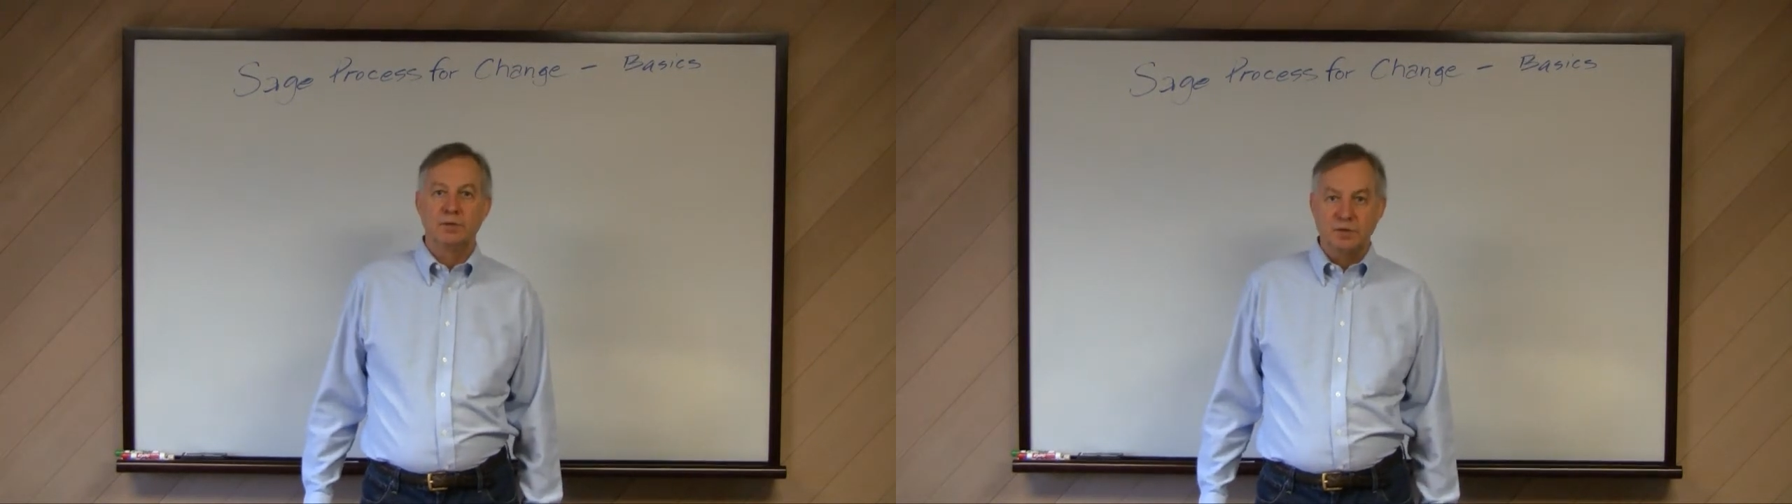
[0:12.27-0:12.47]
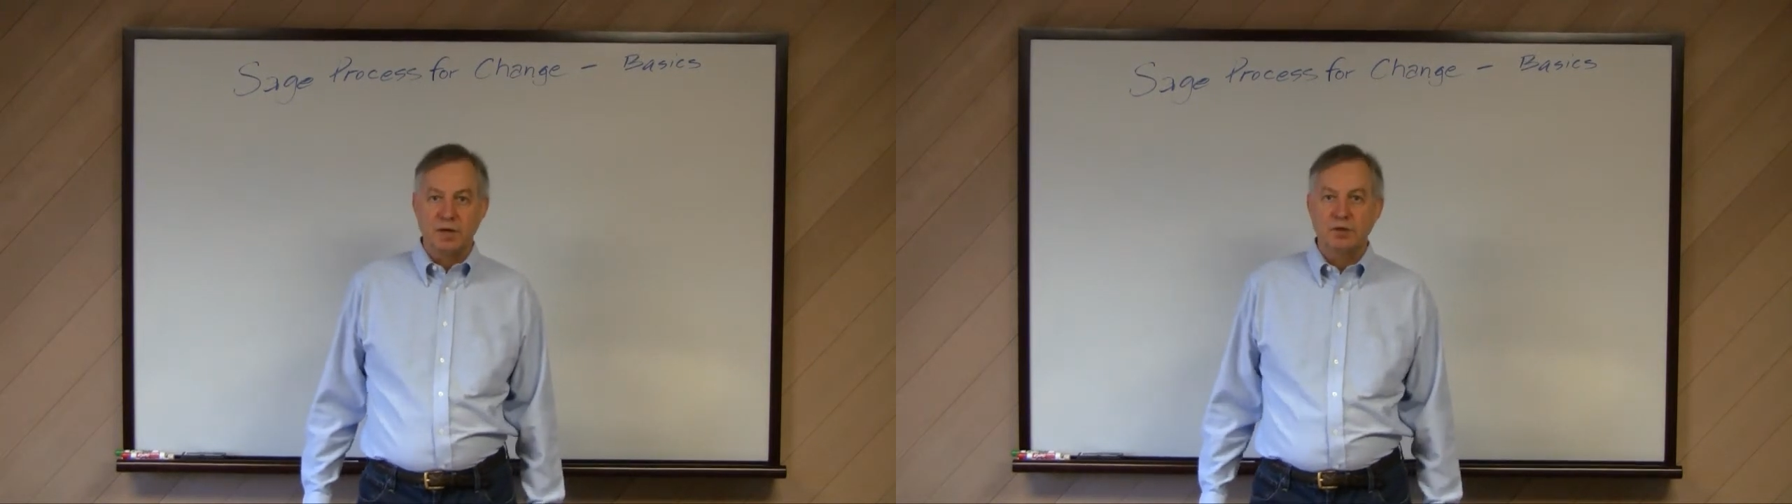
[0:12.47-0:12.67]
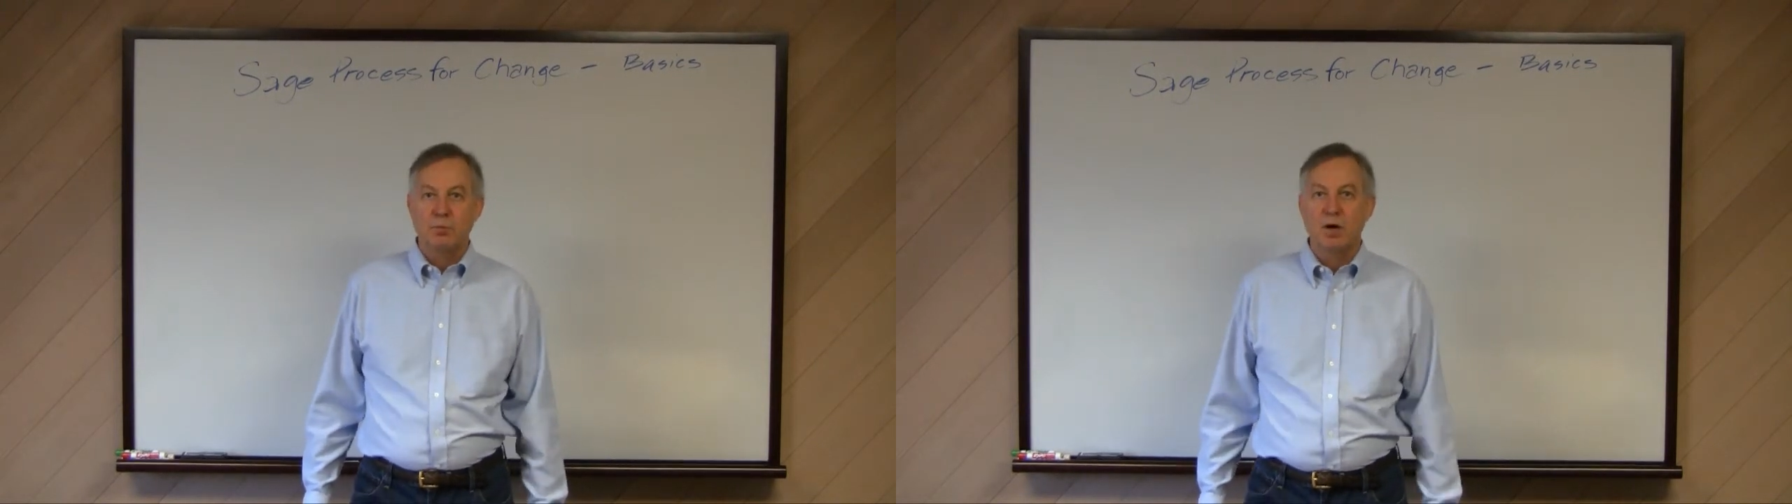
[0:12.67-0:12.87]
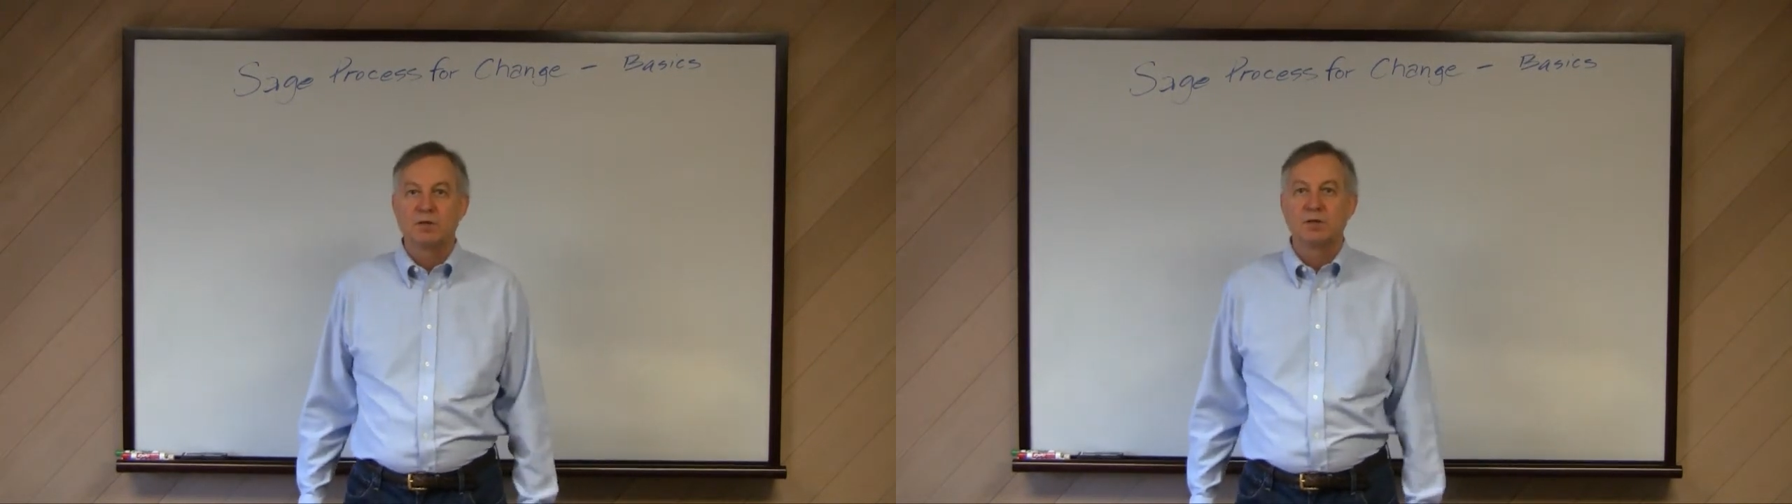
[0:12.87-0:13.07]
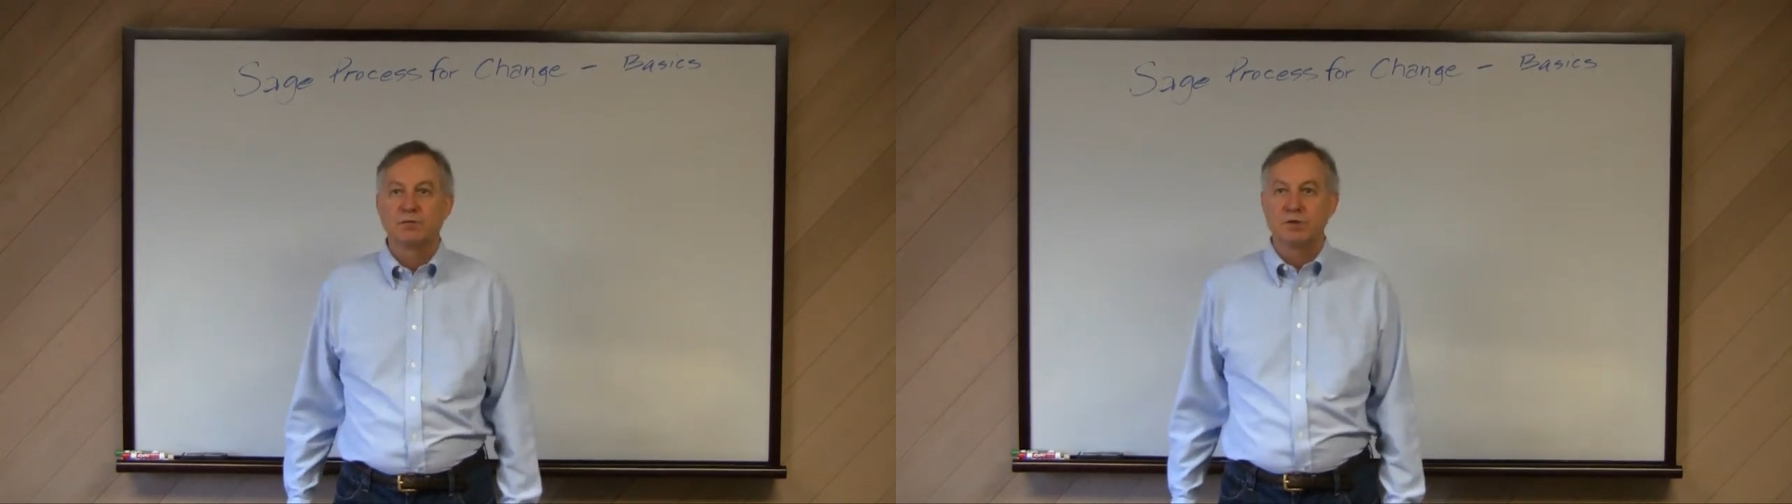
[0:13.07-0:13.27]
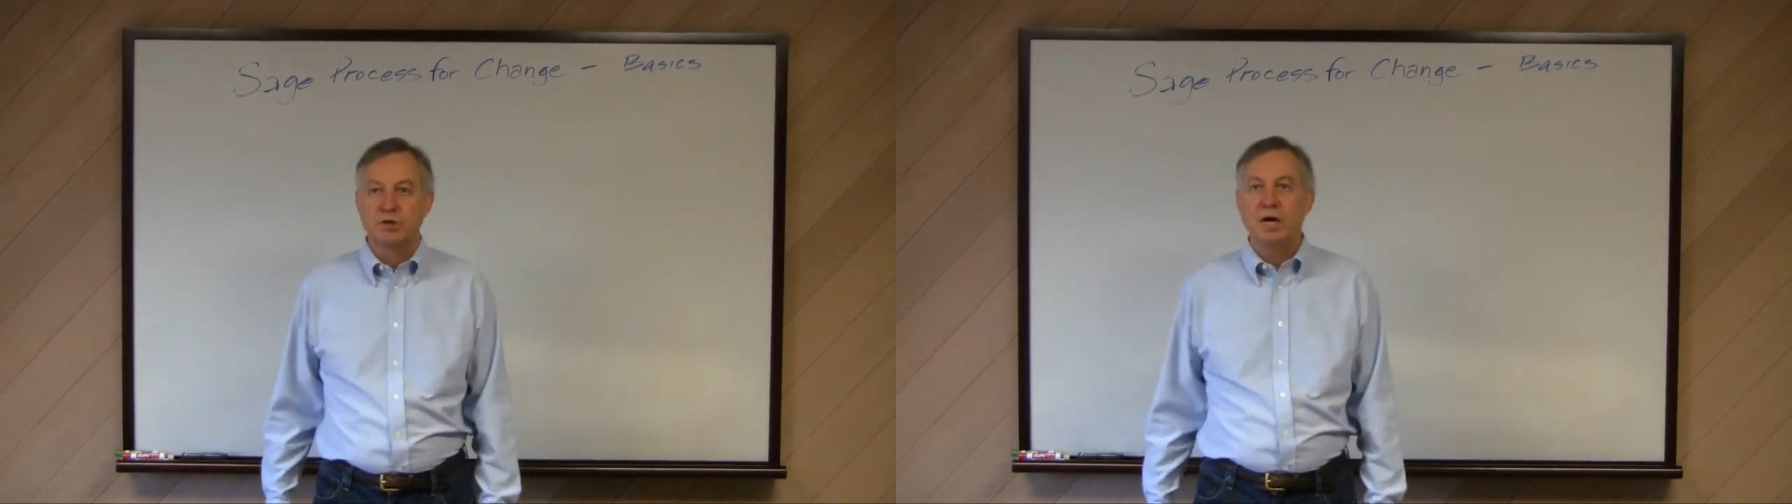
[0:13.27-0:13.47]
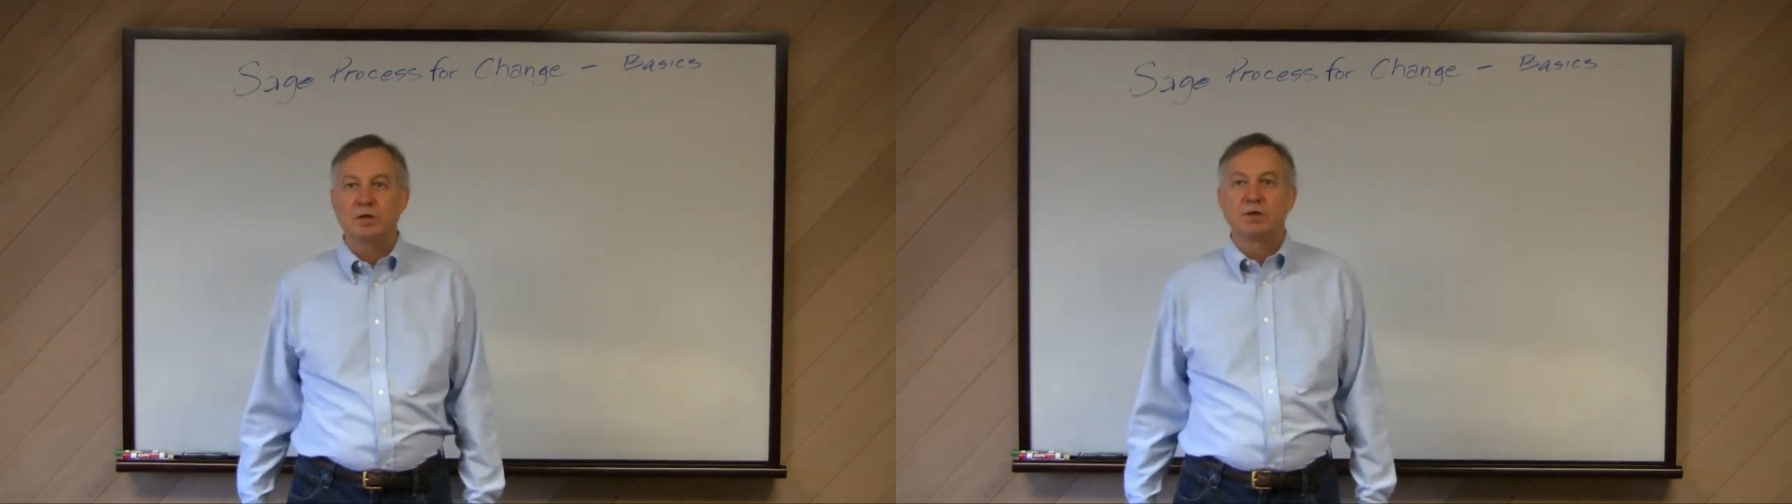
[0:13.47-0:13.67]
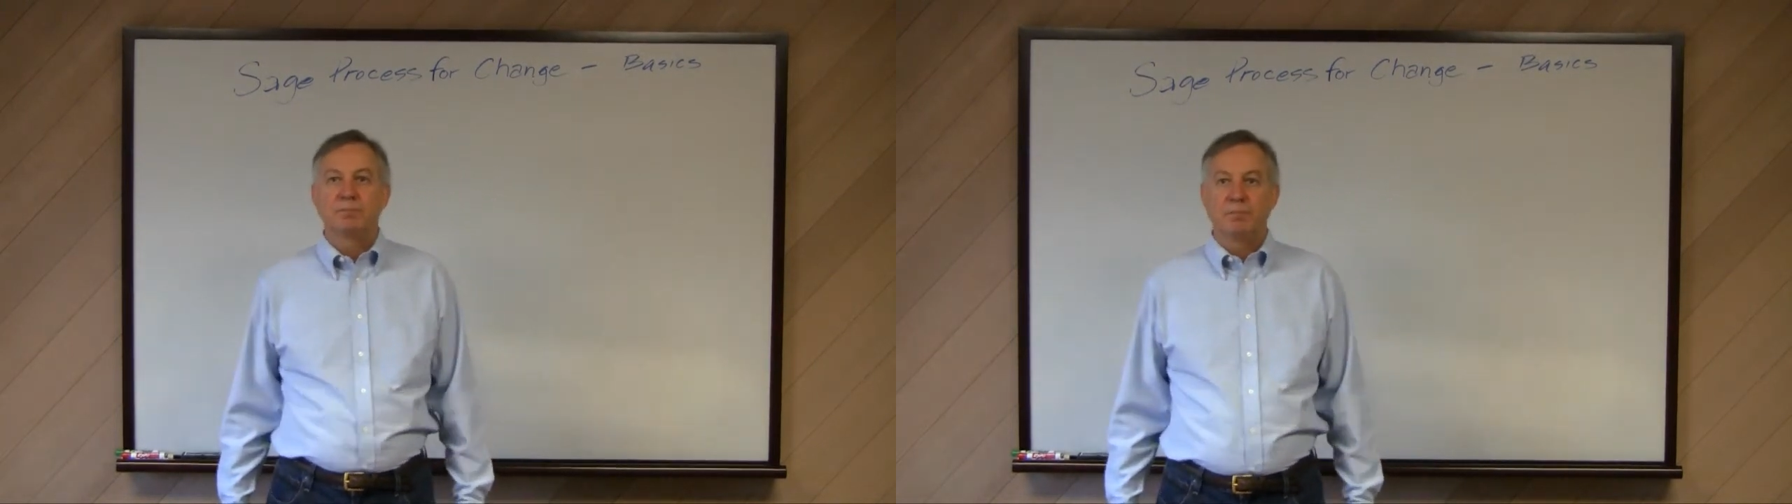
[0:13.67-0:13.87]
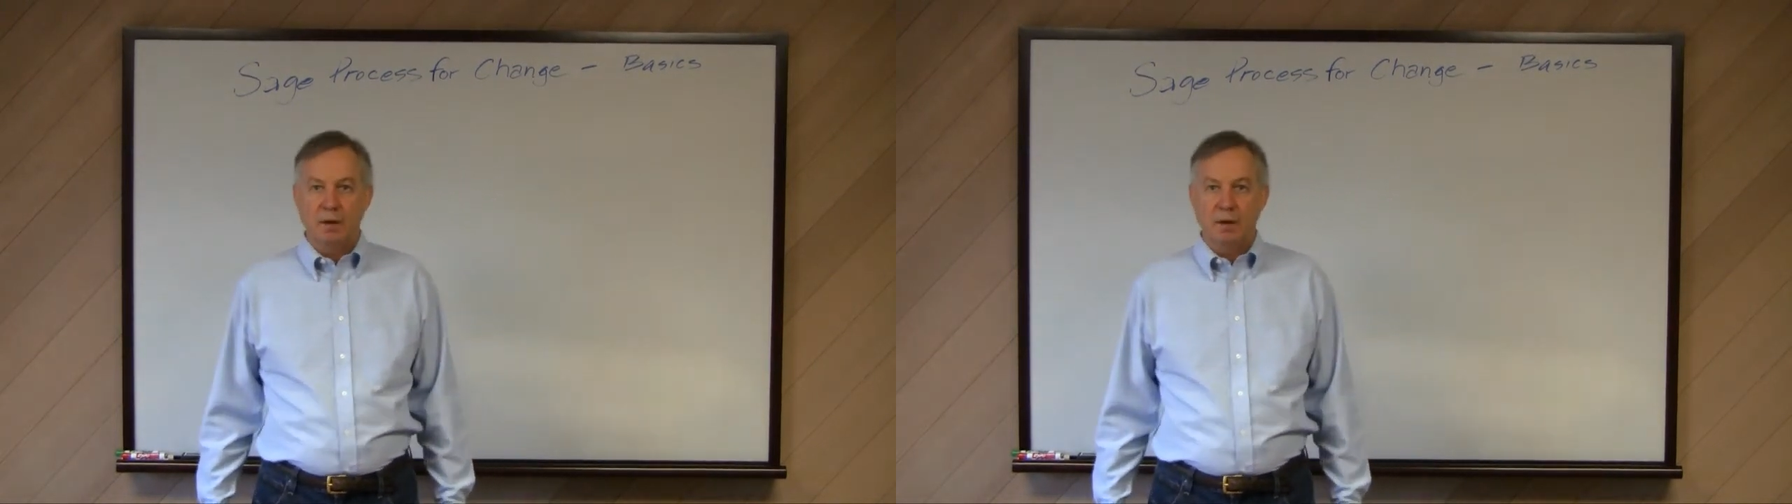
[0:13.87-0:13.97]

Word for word: the SAGE process for change.